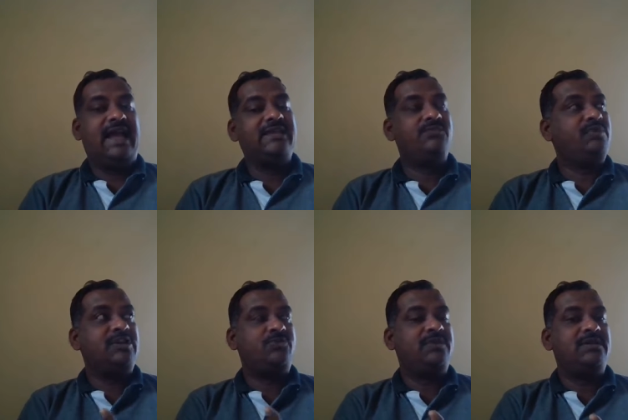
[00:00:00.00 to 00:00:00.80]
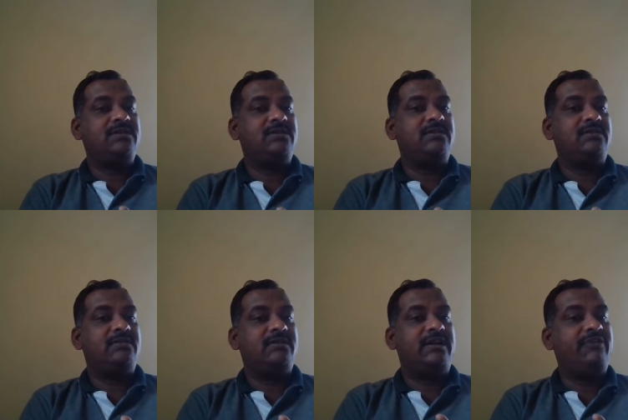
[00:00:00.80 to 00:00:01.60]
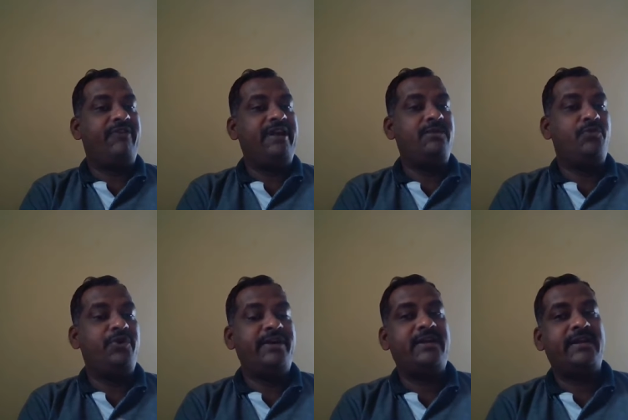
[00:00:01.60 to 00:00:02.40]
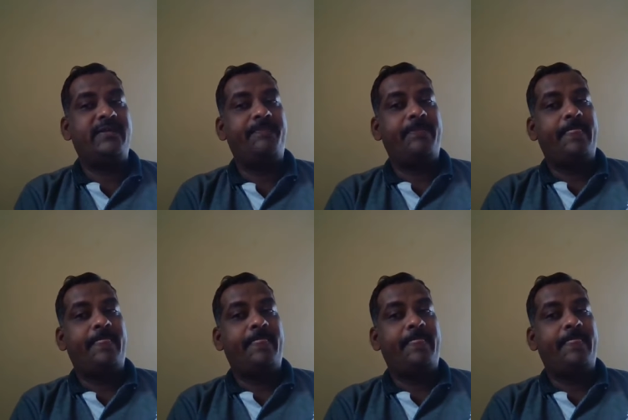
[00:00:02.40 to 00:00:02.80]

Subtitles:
As Wordsworth defined poetry